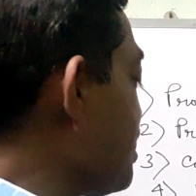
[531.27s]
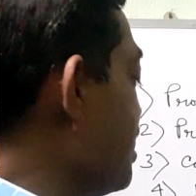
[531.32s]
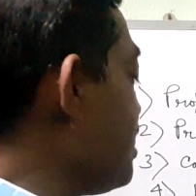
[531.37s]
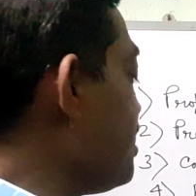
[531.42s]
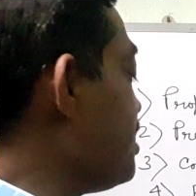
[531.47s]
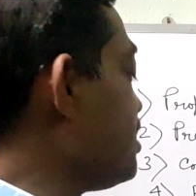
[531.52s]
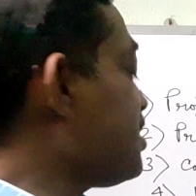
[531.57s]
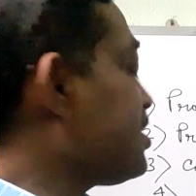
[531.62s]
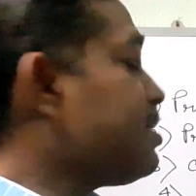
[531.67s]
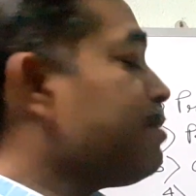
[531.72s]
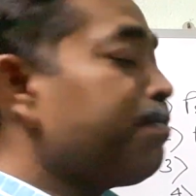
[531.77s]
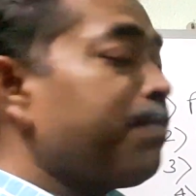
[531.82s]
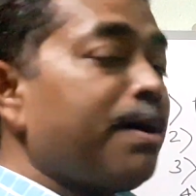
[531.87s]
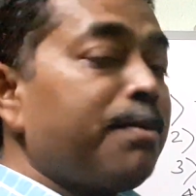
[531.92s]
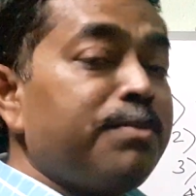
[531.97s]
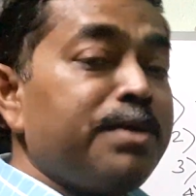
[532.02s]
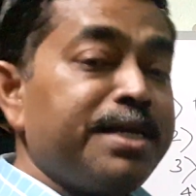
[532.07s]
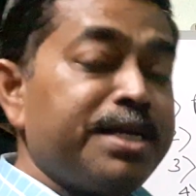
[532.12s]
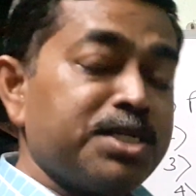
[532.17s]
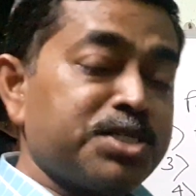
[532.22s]
stage is the
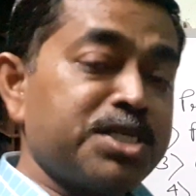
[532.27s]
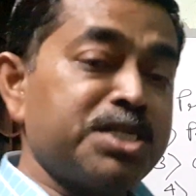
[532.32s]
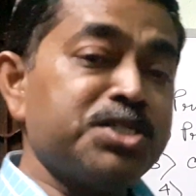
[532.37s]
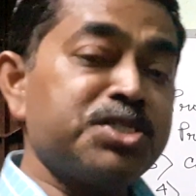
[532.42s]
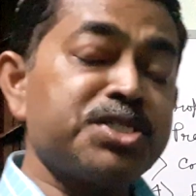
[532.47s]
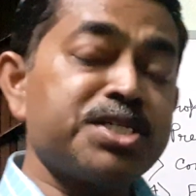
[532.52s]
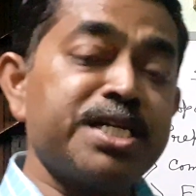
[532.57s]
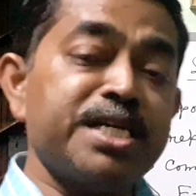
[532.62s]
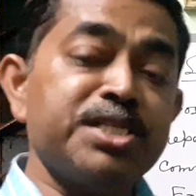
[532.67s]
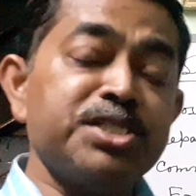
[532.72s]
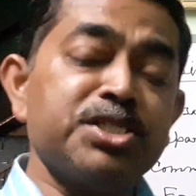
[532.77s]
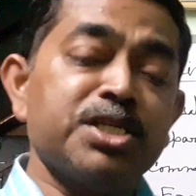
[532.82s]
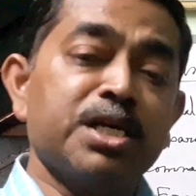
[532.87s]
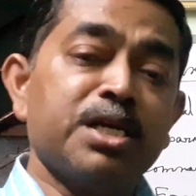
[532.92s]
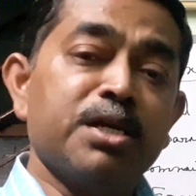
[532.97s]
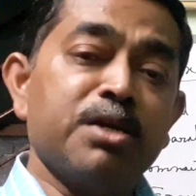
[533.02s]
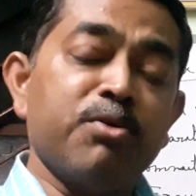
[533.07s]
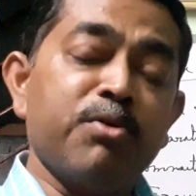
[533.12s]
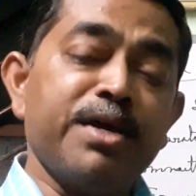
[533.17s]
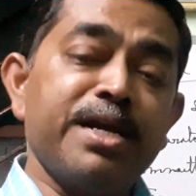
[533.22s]
publication stage,
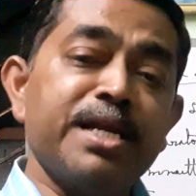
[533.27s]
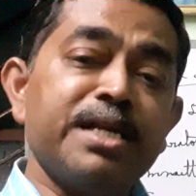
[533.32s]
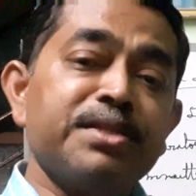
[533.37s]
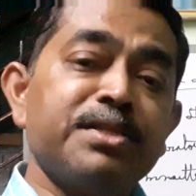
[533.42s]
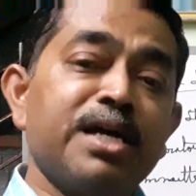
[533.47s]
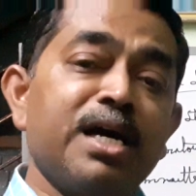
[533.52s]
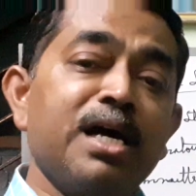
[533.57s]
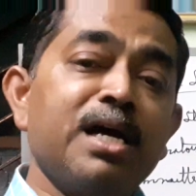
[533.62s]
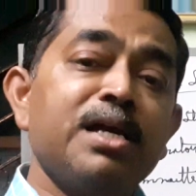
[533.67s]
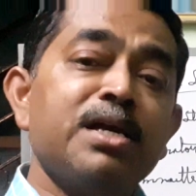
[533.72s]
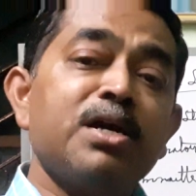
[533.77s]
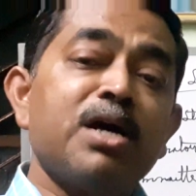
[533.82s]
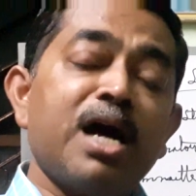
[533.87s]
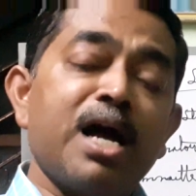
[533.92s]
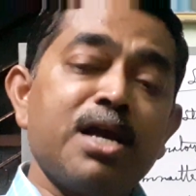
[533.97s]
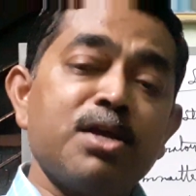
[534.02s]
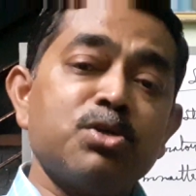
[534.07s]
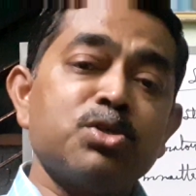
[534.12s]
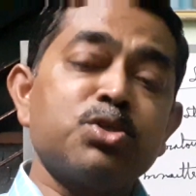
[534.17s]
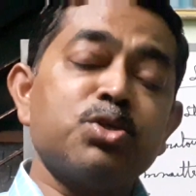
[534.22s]
where the
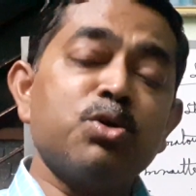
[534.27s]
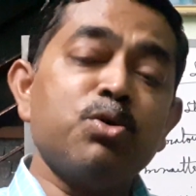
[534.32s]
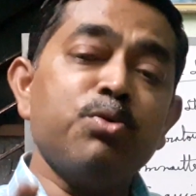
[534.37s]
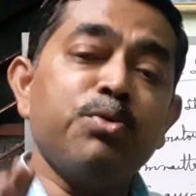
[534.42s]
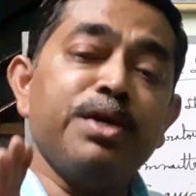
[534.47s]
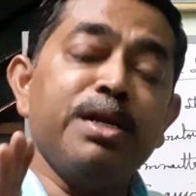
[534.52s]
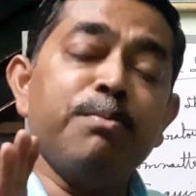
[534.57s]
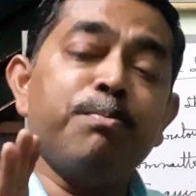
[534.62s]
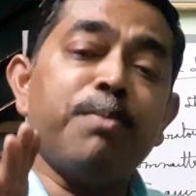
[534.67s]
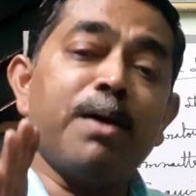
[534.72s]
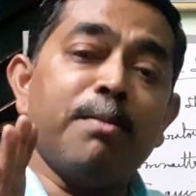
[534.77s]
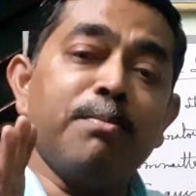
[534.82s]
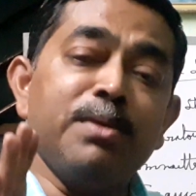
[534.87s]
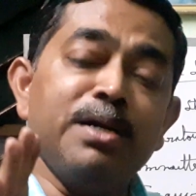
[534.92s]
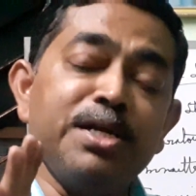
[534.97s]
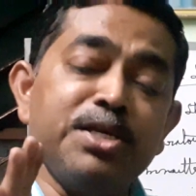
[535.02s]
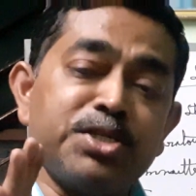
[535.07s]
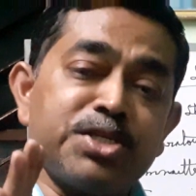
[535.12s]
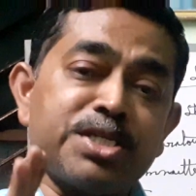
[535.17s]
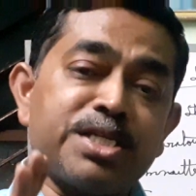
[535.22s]
ISO will
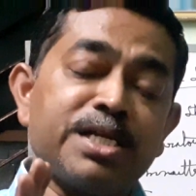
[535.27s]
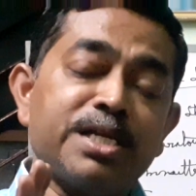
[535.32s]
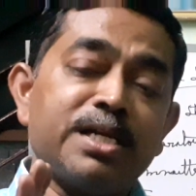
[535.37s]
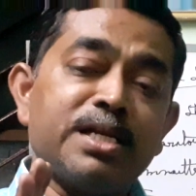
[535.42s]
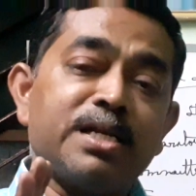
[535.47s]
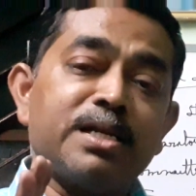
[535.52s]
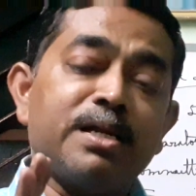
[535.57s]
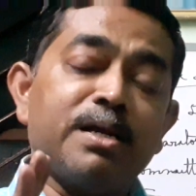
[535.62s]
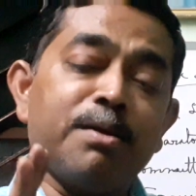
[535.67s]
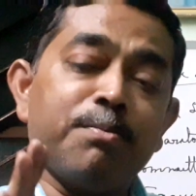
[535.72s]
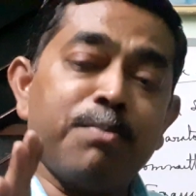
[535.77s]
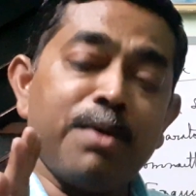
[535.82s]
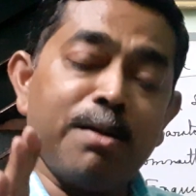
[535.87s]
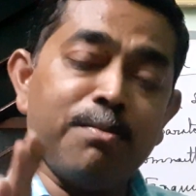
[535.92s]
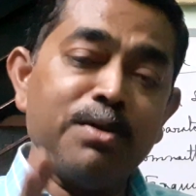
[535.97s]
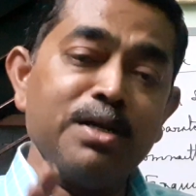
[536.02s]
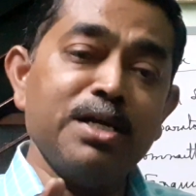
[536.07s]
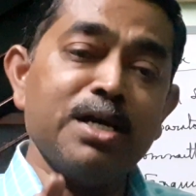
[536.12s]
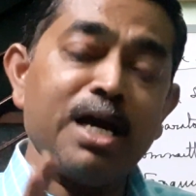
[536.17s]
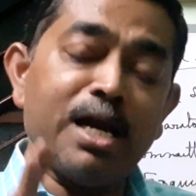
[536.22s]
publish
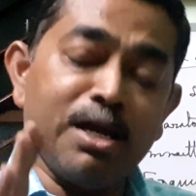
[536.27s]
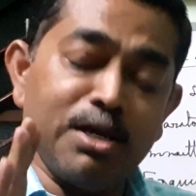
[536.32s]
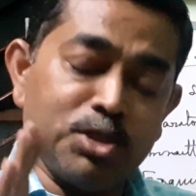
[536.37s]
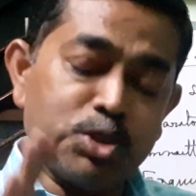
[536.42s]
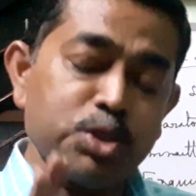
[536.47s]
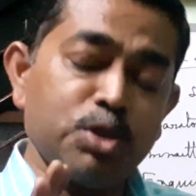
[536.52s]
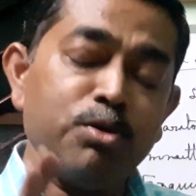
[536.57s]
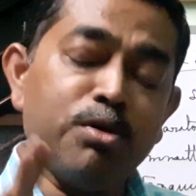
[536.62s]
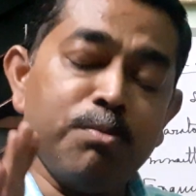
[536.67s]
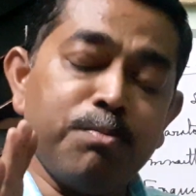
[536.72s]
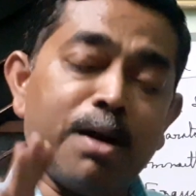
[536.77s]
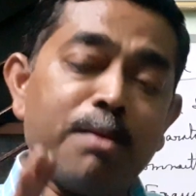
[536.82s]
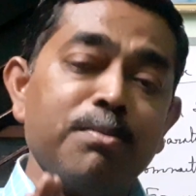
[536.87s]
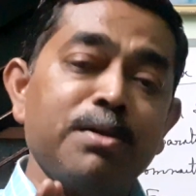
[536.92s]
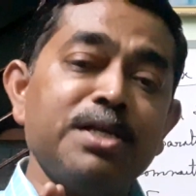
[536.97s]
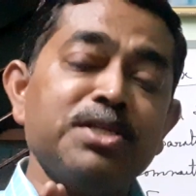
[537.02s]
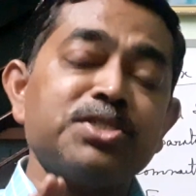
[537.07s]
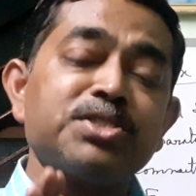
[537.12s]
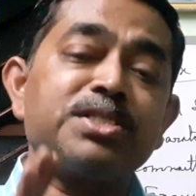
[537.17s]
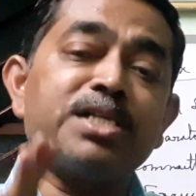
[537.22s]

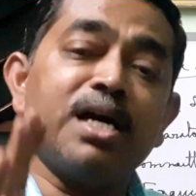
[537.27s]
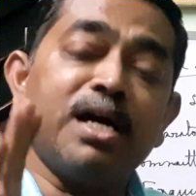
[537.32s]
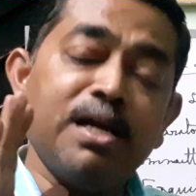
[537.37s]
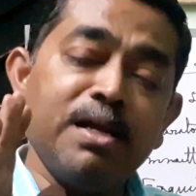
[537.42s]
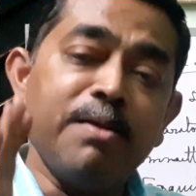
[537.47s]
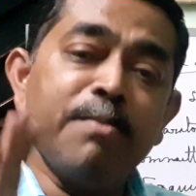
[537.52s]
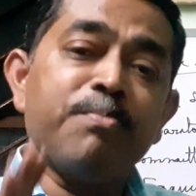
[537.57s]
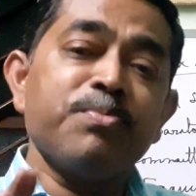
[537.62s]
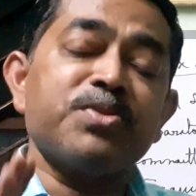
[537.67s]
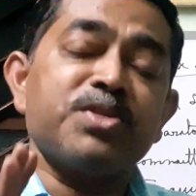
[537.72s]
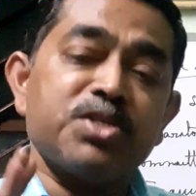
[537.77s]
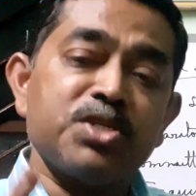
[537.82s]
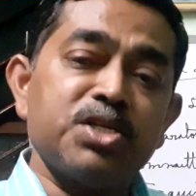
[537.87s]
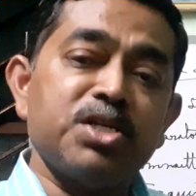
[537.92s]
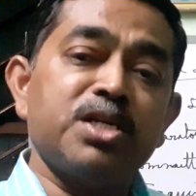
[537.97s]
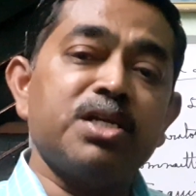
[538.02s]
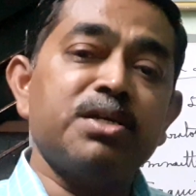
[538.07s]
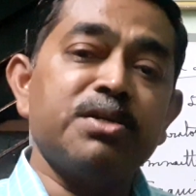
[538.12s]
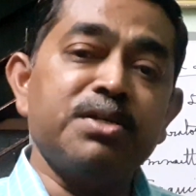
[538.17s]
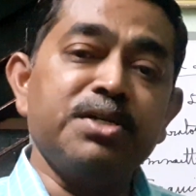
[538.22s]
the
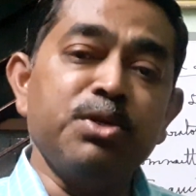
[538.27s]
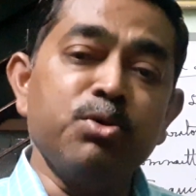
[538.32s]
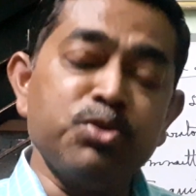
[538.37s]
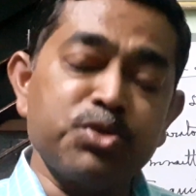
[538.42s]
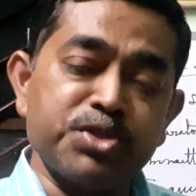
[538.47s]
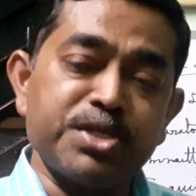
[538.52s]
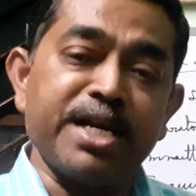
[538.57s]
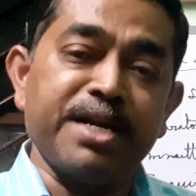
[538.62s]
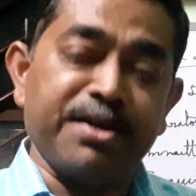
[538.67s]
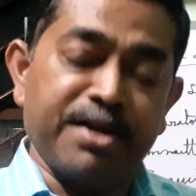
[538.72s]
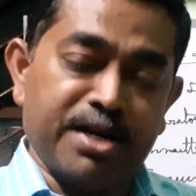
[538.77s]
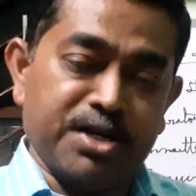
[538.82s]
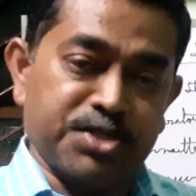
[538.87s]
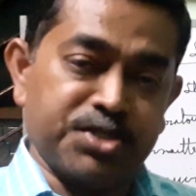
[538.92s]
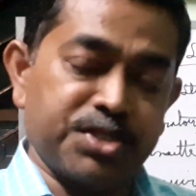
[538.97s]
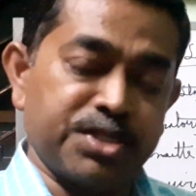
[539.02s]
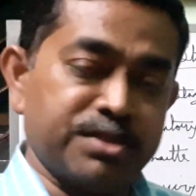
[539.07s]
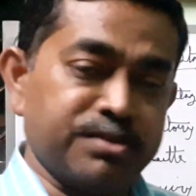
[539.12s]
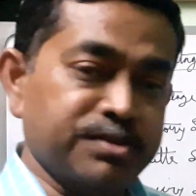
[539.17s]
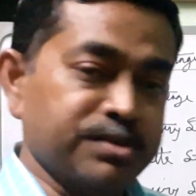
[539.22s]
new
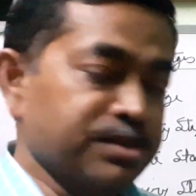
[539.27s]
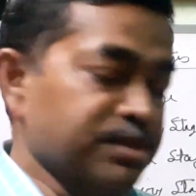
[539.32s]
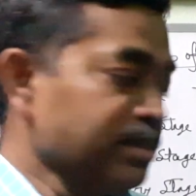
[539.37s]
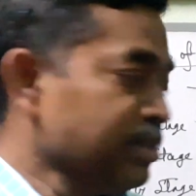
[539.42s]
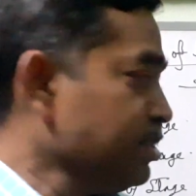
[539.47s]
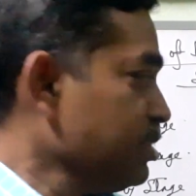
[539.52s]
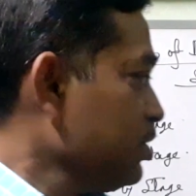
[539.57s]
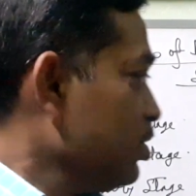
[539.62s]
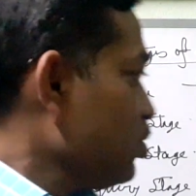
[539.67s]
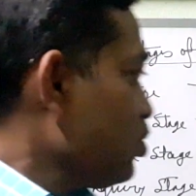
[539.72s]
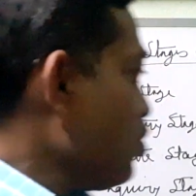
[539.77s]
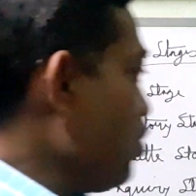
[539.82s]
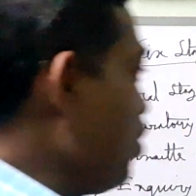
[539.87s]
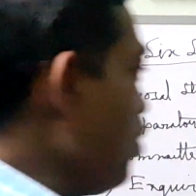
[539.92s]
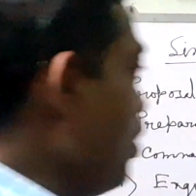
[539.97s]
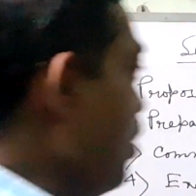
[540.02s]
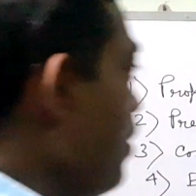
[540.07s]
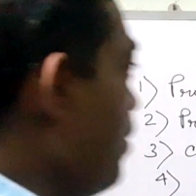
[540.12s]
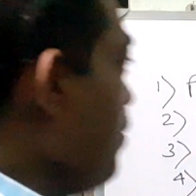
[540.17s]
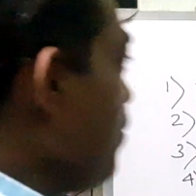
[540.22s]
standards.
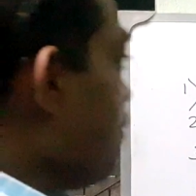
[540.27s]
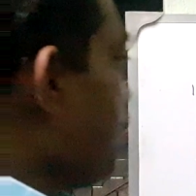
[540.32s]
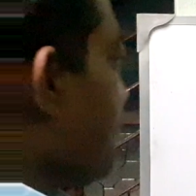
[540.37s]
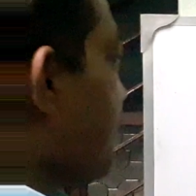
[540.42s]
So